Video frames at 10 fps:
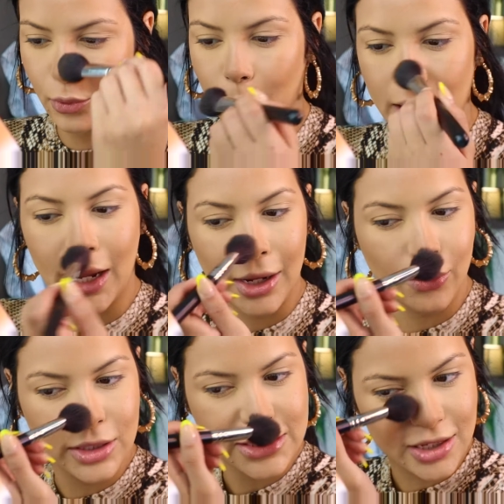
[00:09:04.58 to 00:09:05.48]
when I
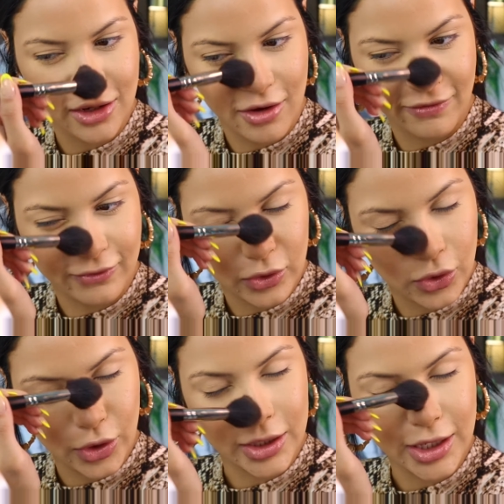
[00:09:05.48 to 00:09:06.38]
was in
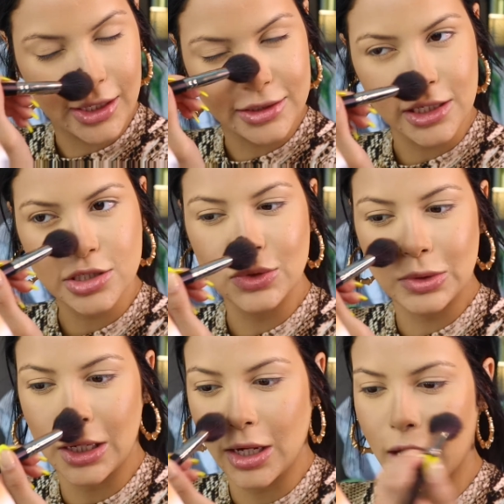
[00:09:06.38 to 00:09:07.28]
Florida not too
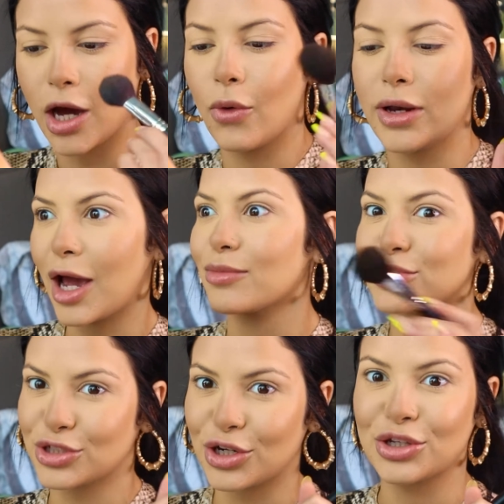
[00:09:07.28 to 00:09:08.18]
long ago, and I'm
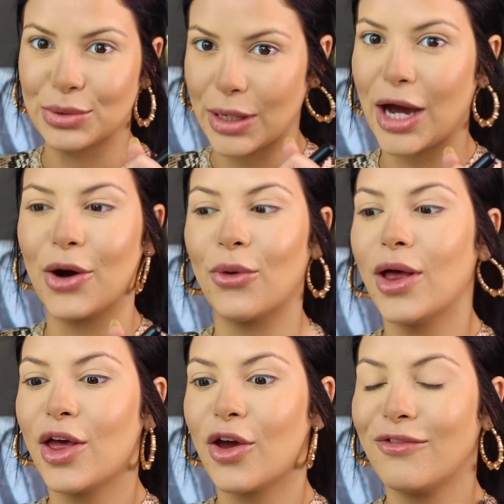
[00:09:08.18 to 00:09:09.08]
sure you know
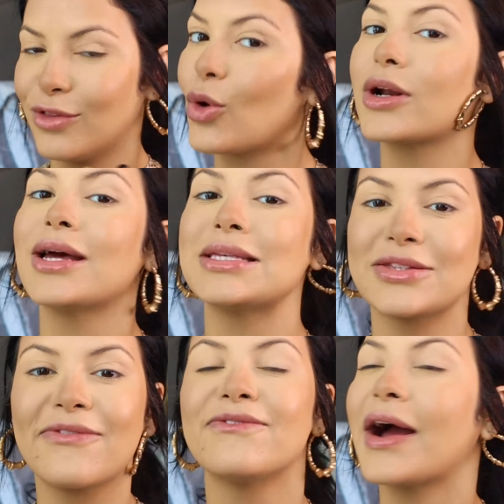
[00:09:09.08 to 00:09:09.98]
Florida
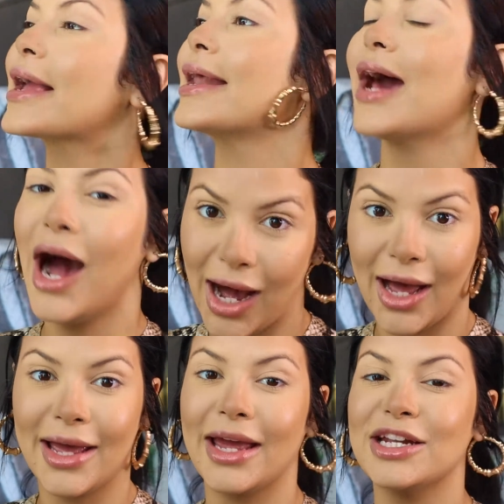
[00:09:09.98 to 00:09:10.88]
is fucking
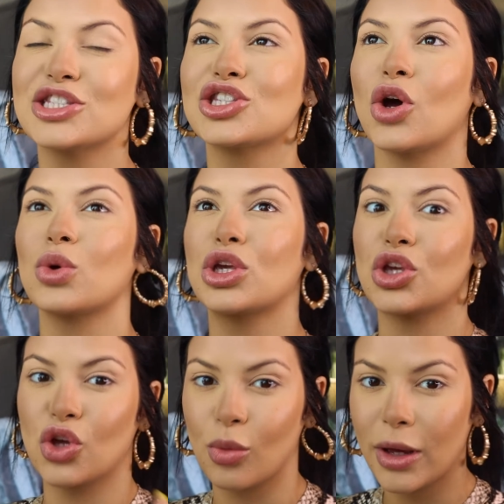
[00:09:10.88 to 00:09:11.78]
hot and it's so
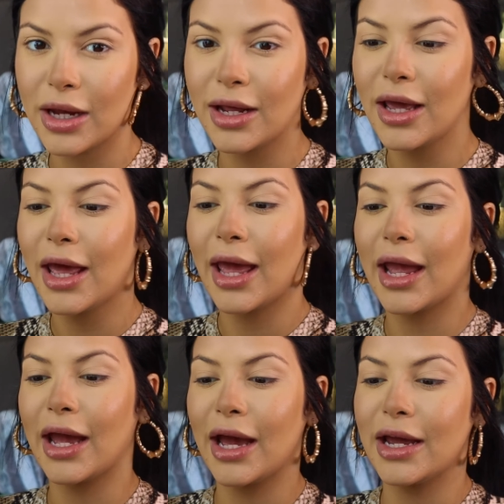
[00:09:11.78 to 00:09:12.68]
humid,
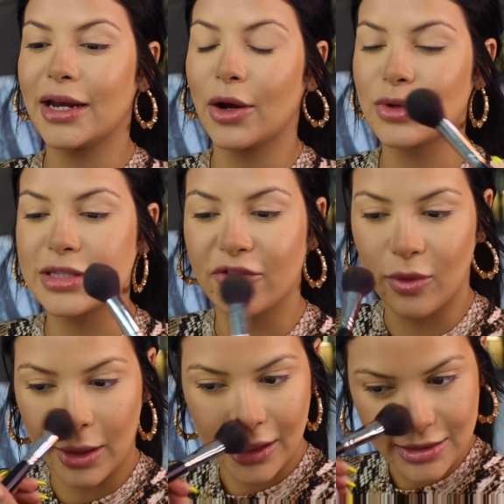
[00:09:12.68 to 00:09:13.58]
and I was there
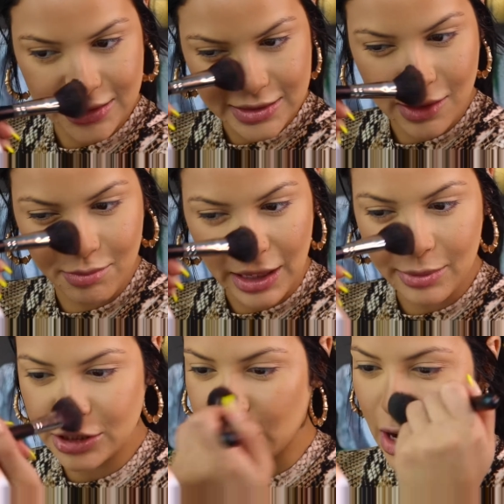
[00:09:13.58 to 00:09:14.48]
for my cousin's
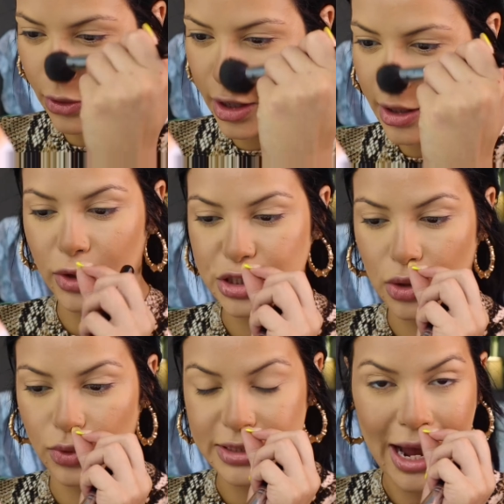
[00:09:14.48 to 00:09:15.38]
baby shower,
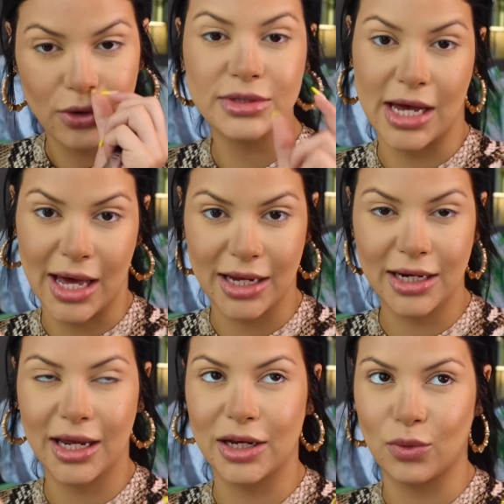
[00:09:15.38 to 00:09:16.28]
which was
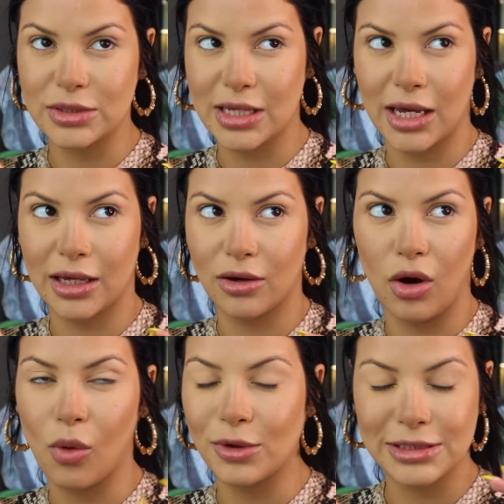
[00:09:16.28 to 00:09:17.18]
outside, and it was like
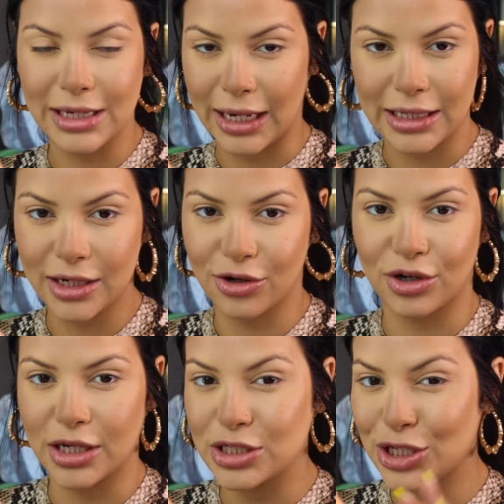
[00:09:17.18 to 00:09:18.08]
almost ninety
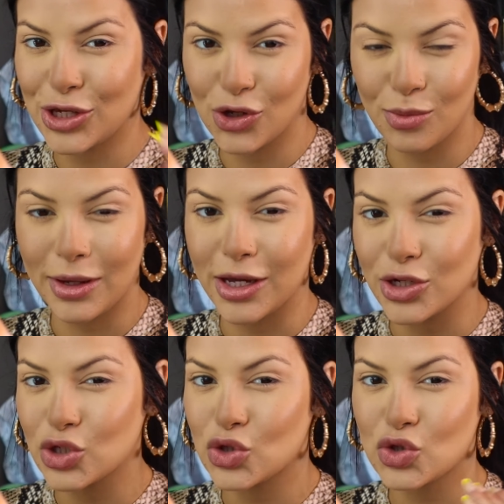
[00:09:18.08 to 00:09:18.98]
degrees,
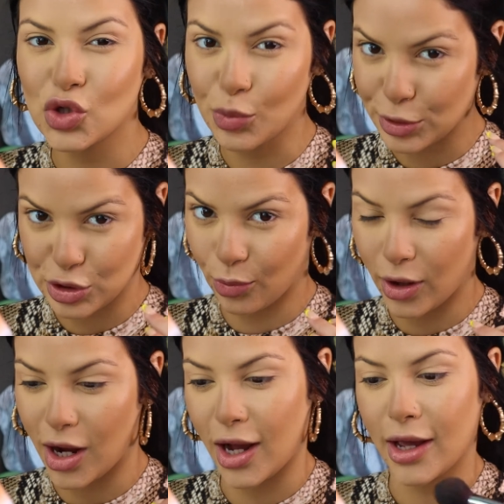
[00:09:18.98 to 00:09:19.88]
humid, super
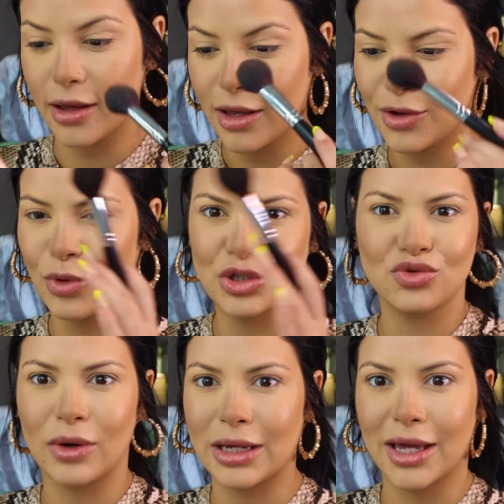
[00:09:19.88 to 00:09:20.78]
super hot. We're
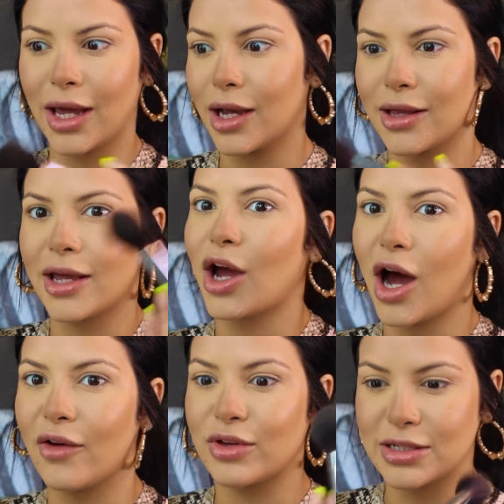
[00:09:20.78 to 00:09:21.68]
drinking, like
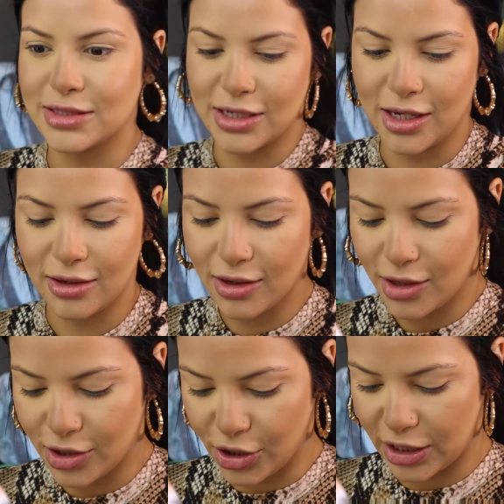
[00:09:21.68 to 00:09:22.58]
obviously
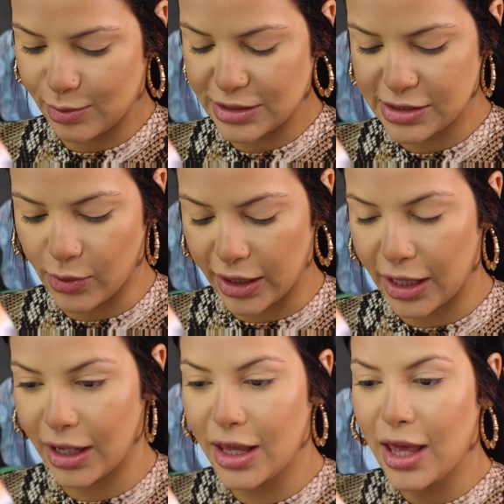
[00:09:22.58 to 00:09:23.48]
you're gonna be
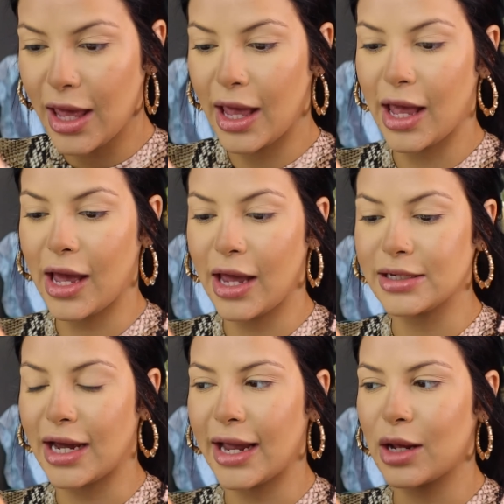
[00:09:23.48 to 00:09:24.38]
sweating,
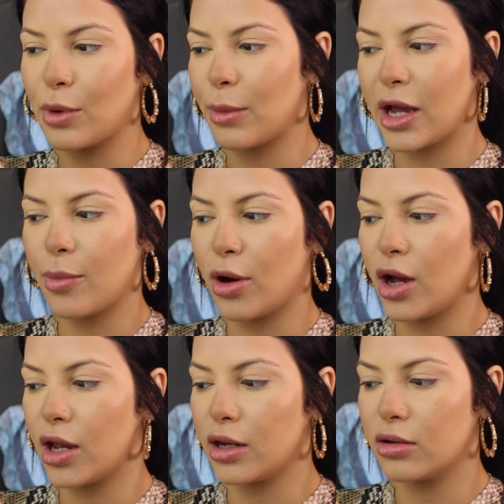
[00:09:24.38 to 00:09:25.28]
and I had my makeup
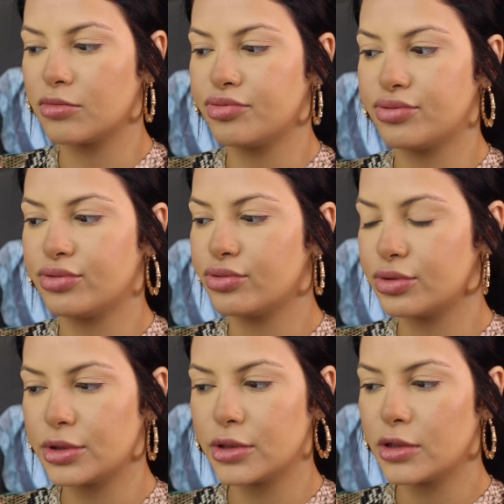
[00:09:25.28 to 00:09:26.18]
on
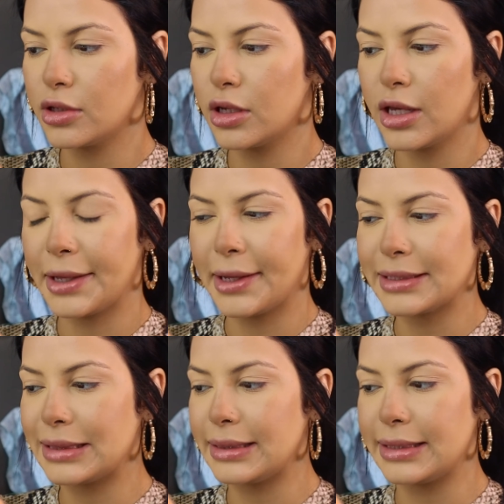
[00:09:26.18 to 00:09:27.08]
pff,
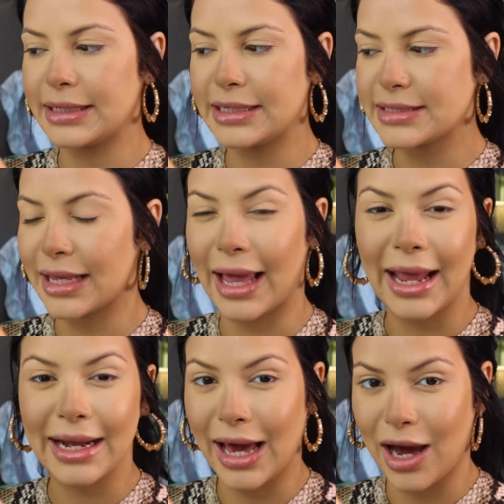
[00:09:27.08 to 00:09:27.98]
at least like
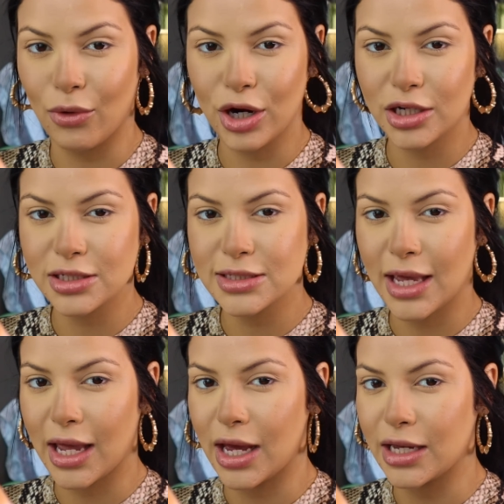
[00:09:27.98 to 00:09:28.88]
eight hours,
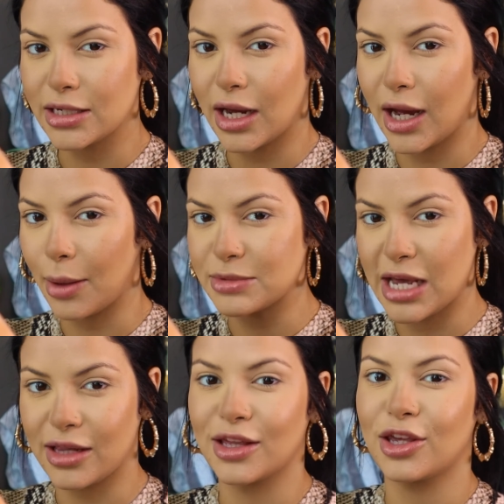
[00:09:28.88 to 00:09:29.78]
and I'm
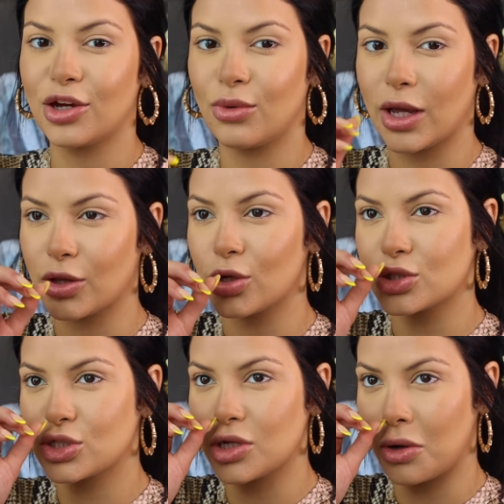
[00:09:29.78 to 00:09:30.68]
telling you, it
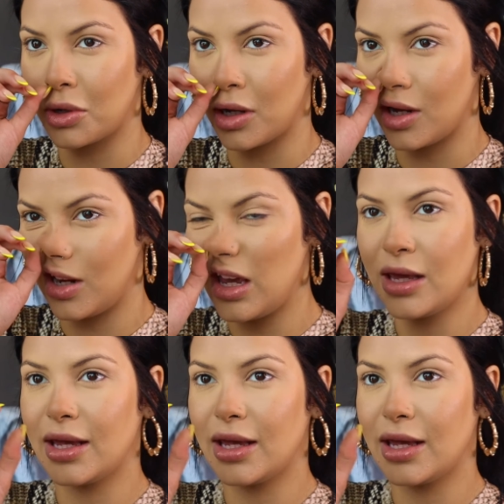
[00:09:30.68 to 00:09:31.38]
looked so good.